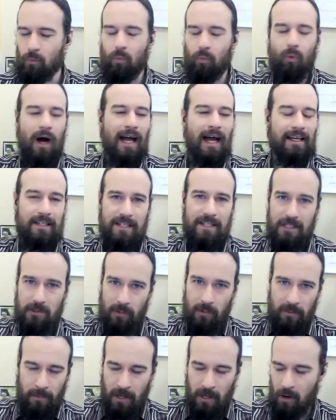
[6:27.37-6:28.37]
widest
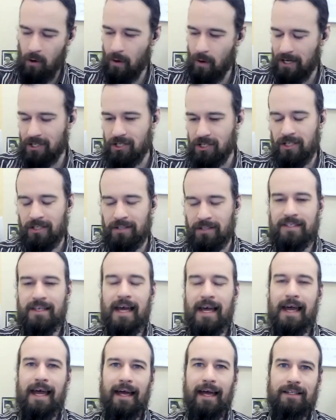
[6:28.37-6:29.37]
sweeping questions
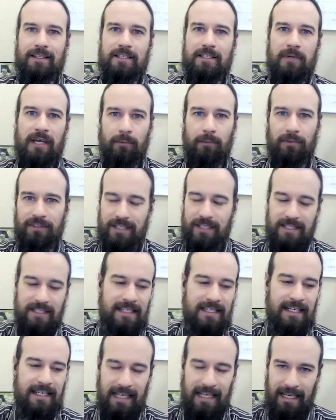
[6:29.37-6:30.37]
and to be able to
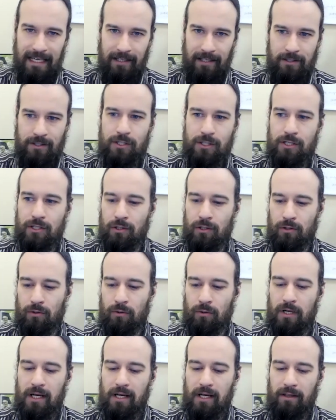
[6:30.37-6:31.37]
dig
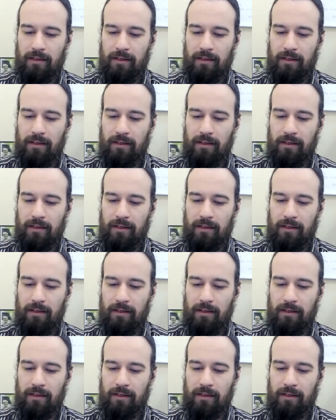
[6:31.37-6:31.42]
into